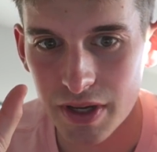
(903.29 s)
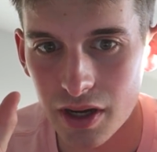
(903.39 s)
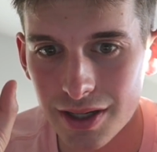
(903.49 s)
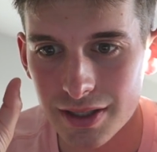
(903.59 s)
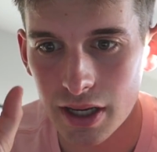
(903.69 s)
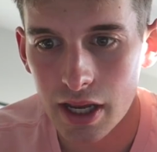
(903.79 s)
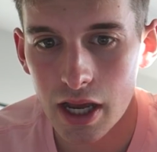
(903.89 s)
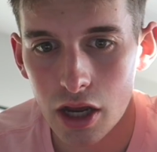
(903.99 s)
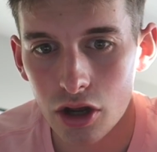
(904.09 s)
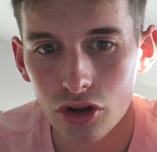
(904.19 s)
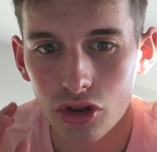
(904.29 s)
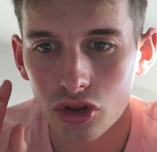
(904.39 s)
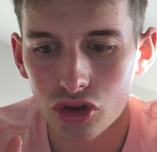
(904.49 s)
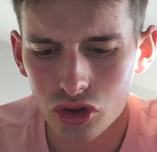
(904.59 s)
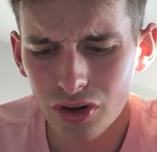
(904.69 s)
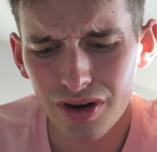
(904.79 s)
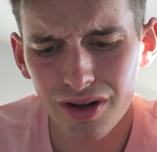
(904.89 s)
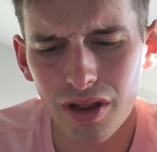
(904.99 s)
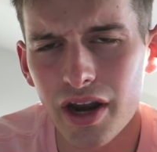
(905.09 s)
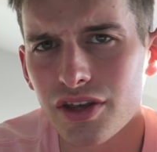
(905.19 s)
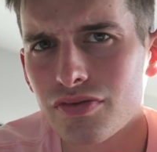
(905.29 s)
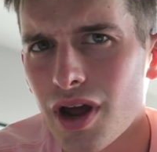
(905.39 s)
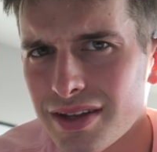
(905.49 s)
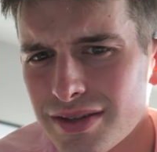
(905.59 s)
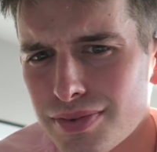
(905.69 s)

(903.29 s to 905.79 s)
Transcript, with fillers: because there are a lot of you not